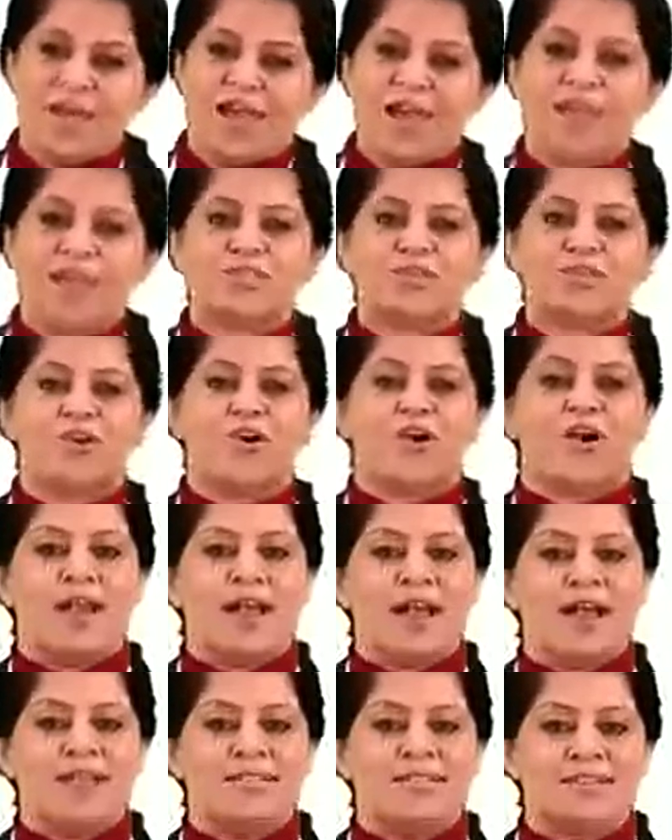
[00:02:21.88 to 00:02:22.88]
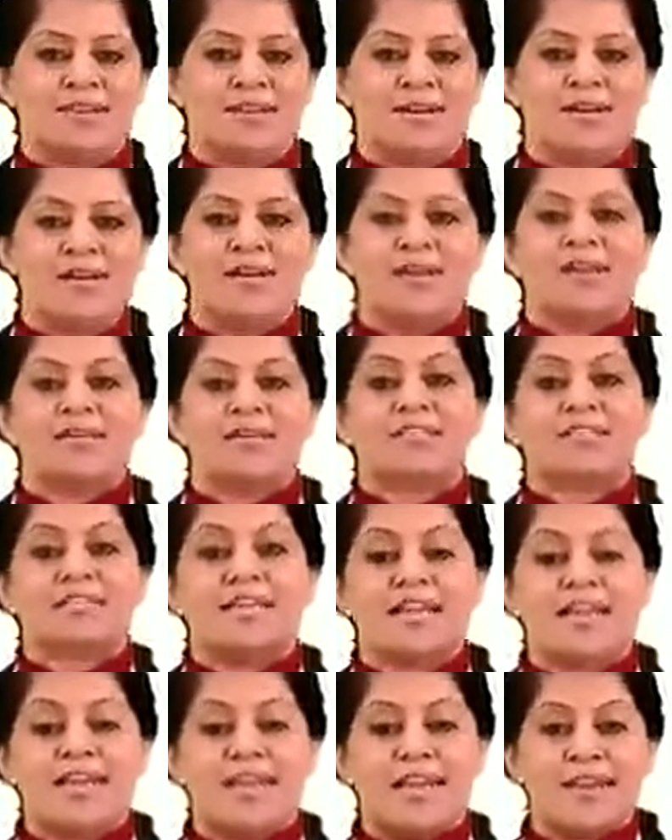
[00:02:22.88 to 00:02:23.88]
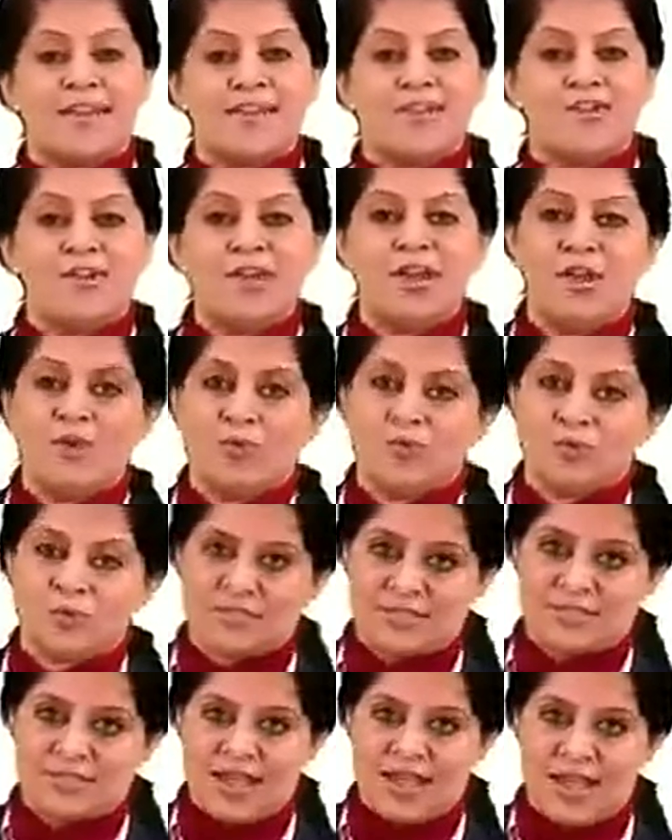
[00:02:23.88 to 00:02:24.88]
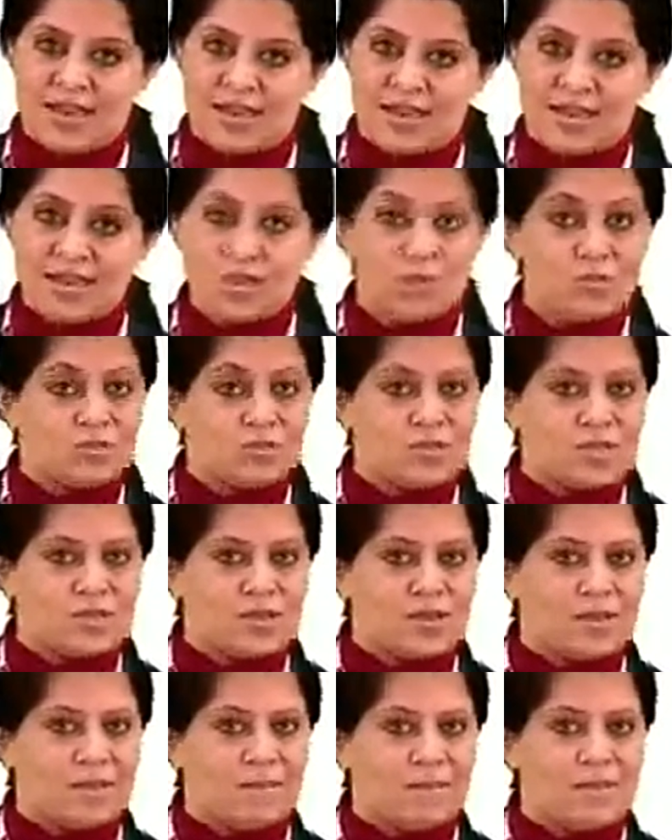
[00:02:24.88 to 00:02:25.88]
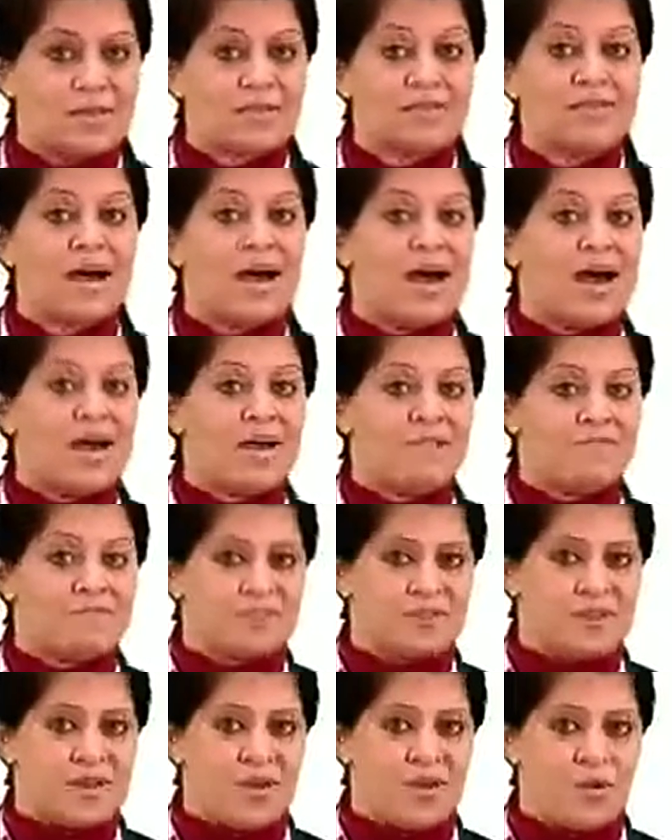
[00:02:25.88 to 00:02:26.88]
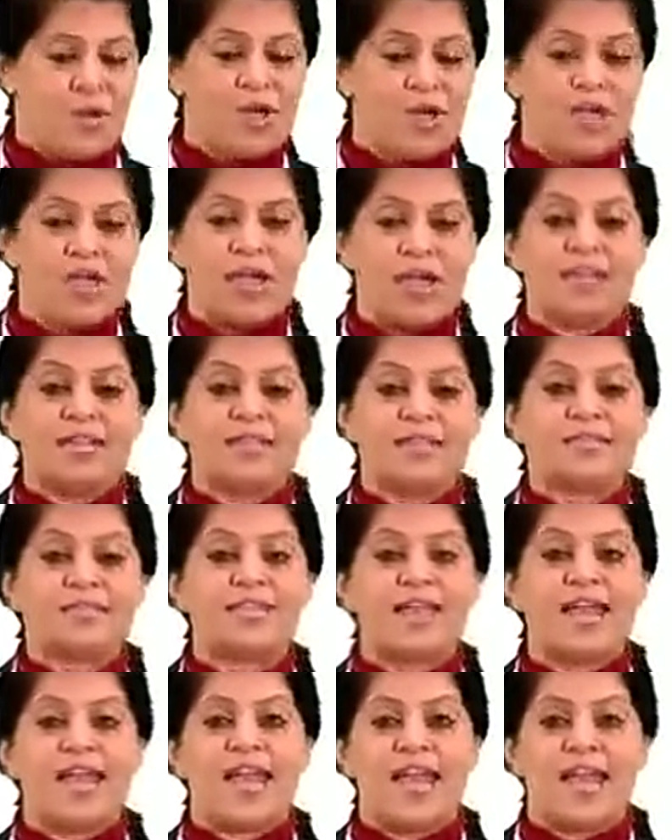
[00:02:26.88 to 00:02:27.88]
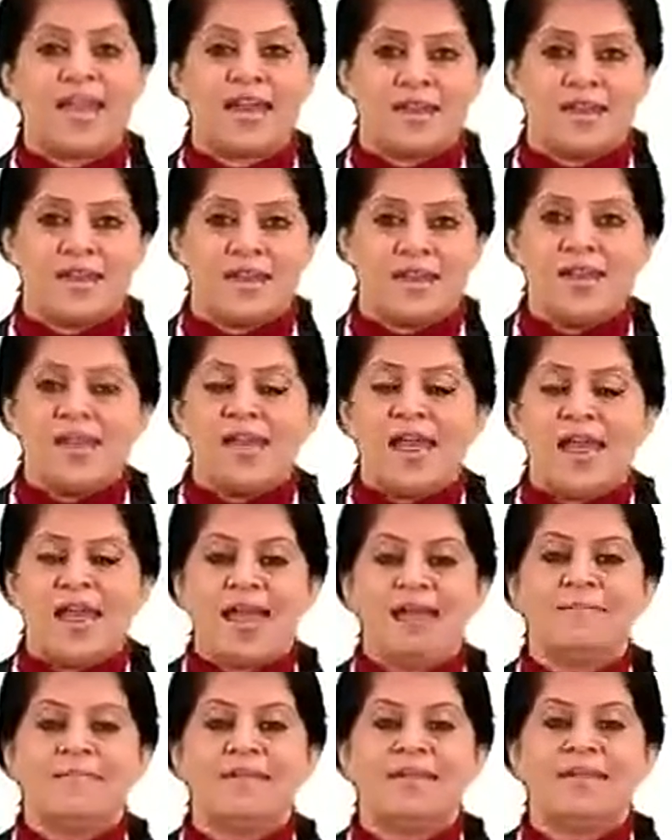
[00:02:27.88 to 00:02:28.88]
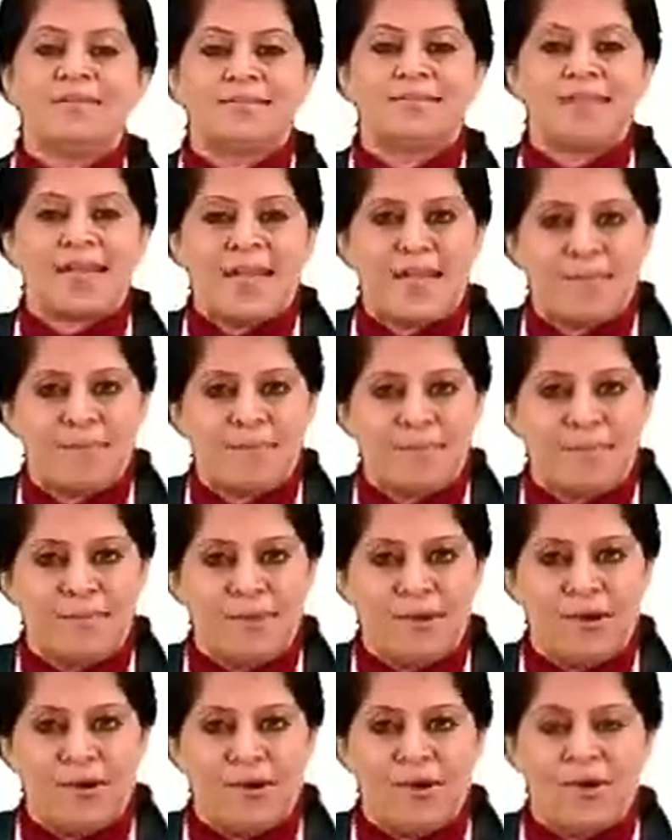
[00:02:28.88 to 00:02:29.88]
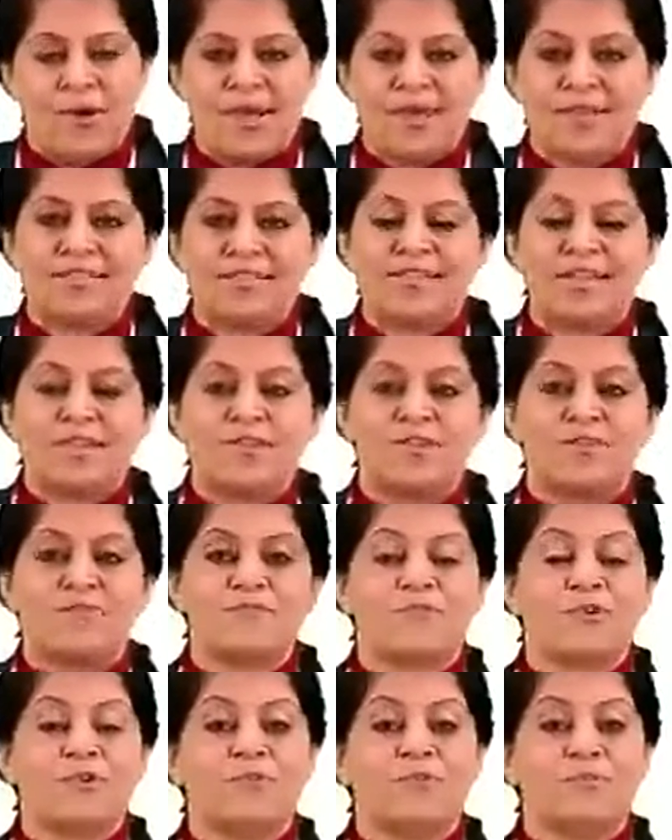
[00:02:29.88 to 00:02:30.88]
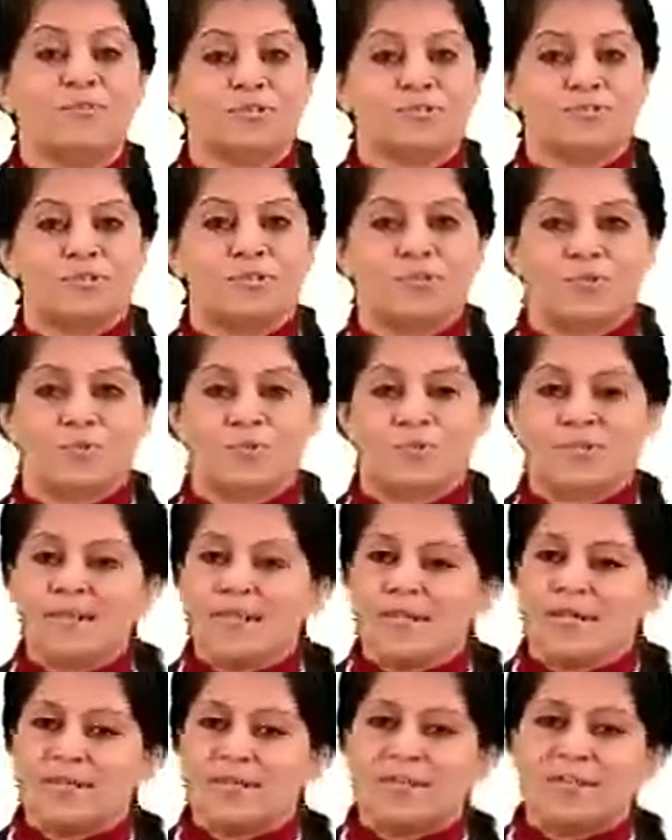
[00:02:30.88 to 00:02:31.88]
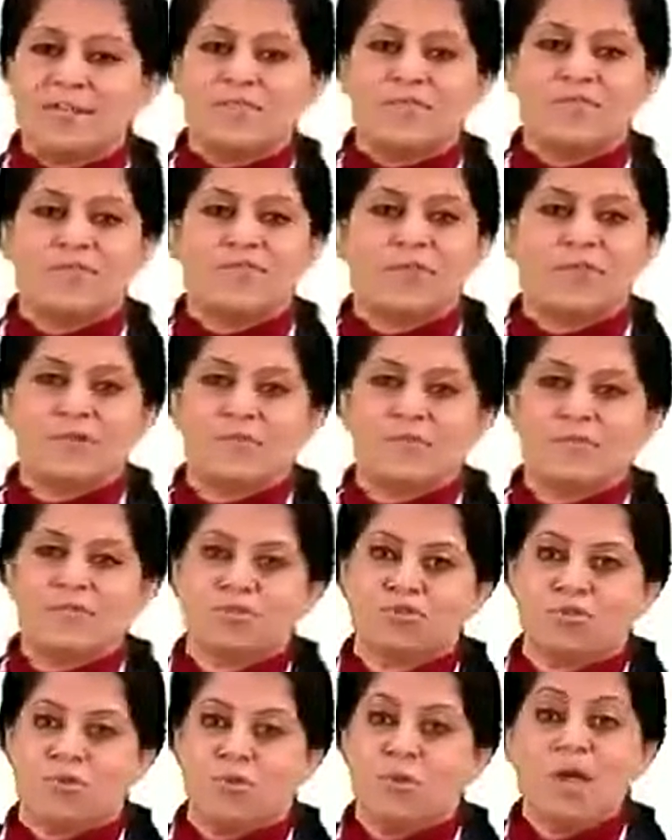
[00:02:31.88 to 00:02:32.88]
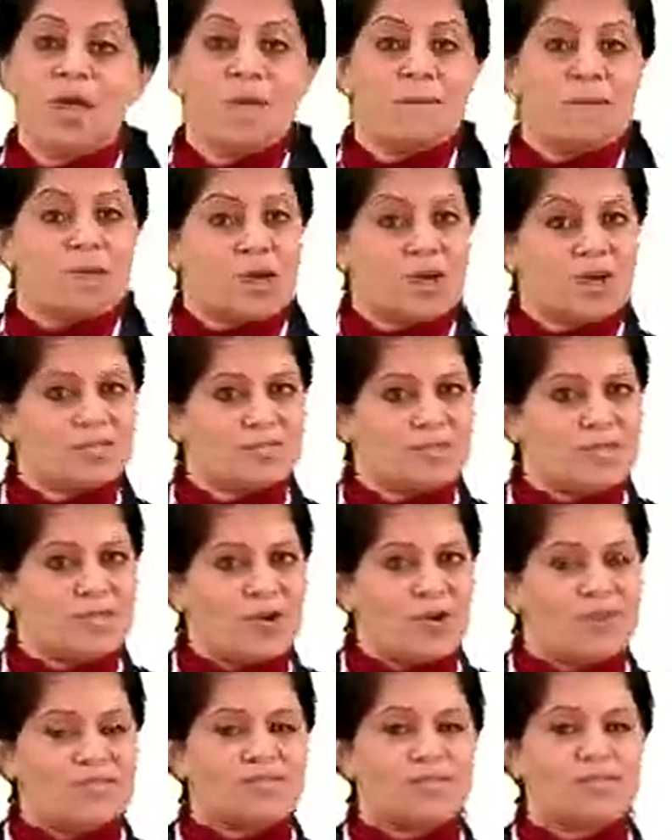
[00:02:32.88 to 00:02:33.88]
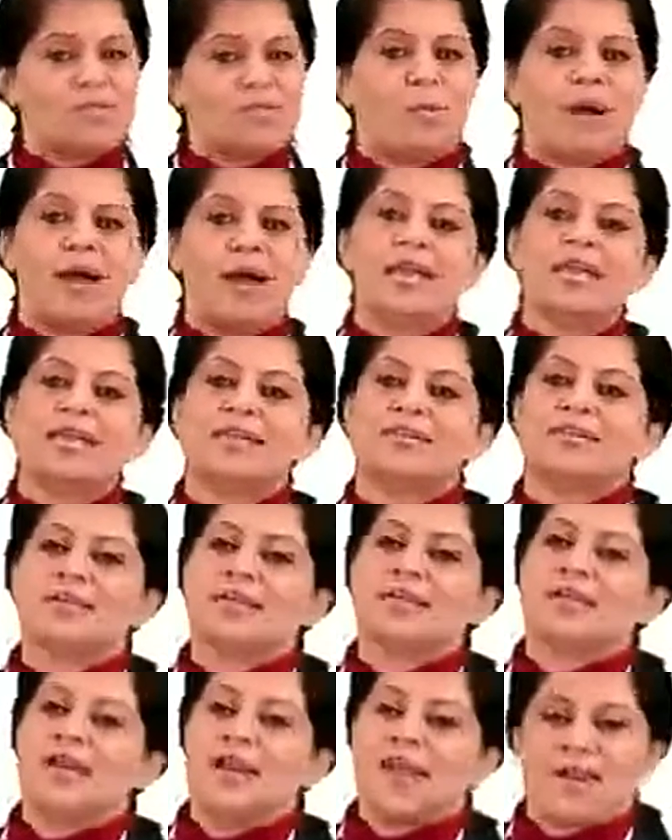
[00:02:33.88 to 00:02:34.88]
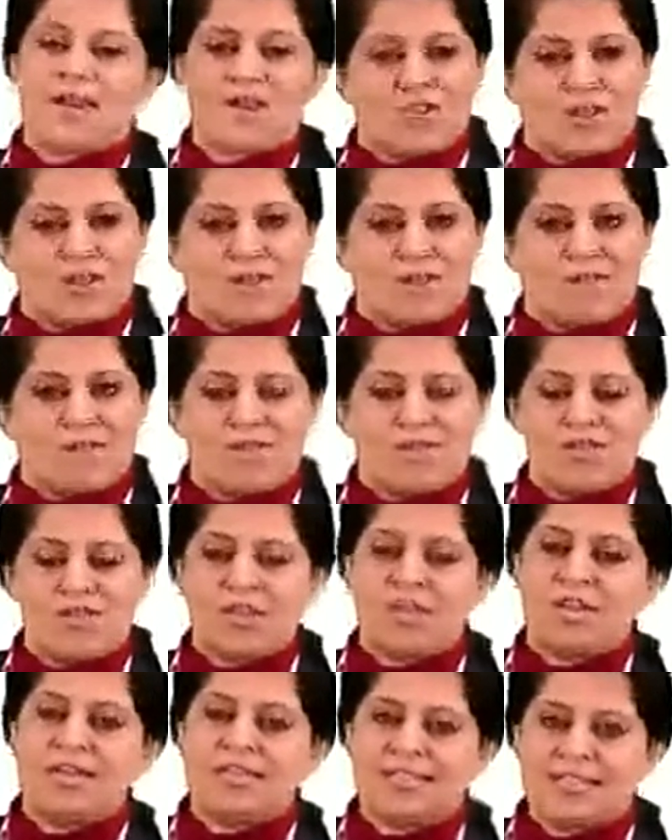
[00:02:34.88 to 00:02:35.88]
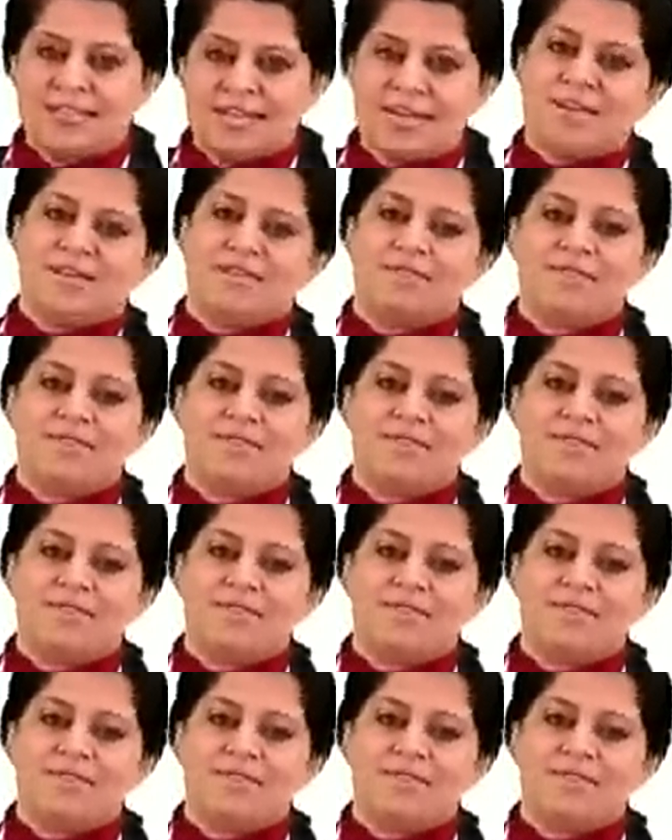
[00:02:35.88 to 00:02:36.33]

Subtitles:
is called as the secondary oocyte, and you see the number is halved now. It is N. N means haploid set of chromosomes, single set of chromosome, because meiosis 1 is a reduction division itself,